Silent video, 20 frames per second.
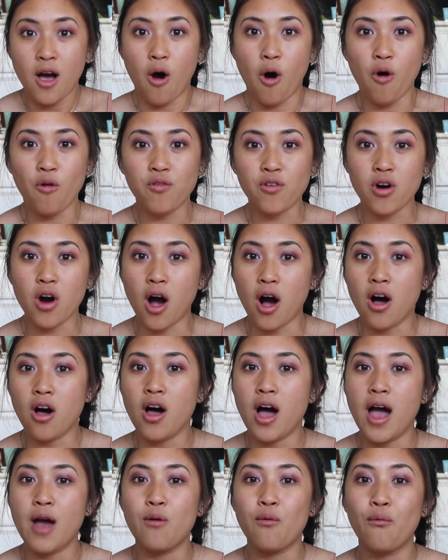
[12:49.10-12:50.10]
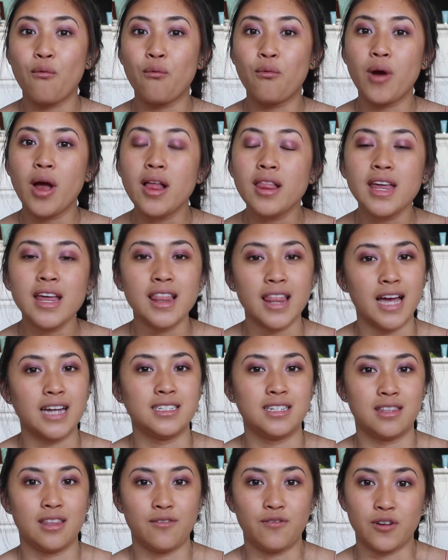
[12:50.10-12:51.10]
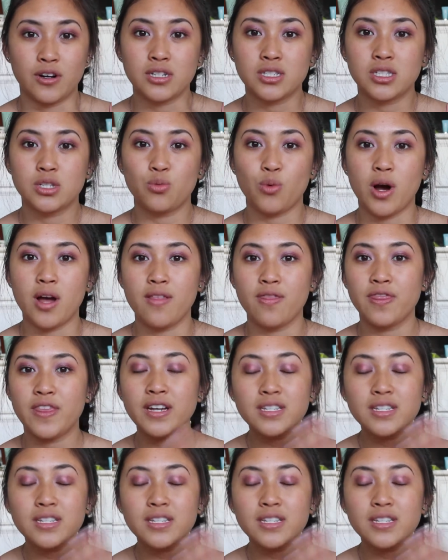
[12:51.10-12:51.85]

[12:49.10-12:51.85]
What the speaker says: overall I really liked the first one.